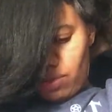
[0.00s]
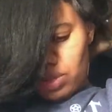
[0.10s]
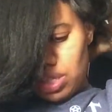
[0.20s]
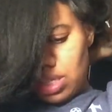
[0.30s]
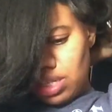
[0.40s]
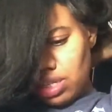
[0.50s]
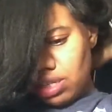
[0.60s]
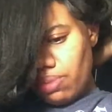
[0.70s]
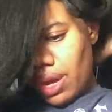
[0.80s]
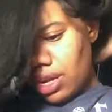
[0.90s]
a
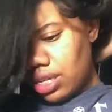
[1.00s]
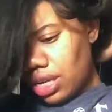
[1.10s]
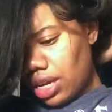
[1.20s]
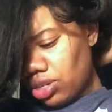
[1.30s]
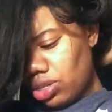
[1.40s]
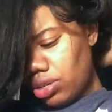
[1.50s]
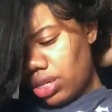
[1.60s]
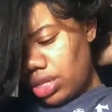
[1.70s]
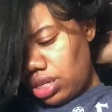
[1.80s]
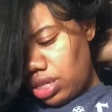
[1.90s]
resistance band attached to
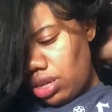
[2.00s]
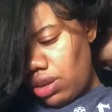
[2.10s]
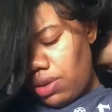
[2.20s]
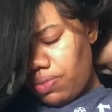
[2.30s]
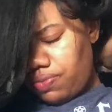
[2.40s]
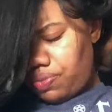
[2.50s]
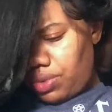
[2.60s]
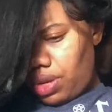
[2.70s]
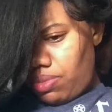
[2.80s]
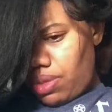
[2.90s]
it.
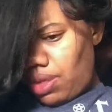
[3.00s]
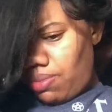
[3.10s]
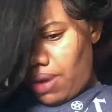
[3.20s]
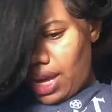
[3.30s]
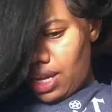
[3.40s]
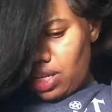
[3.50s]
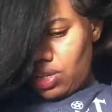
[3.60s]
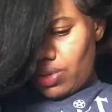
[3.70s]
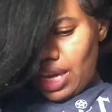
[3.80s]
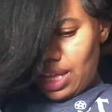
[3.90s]
But the band,
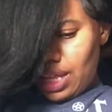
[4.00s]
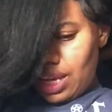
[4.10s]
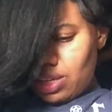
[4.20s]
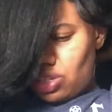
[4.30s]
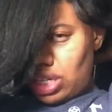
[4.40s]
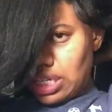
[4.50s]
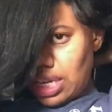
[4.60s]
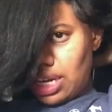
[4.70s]
you can't like adjust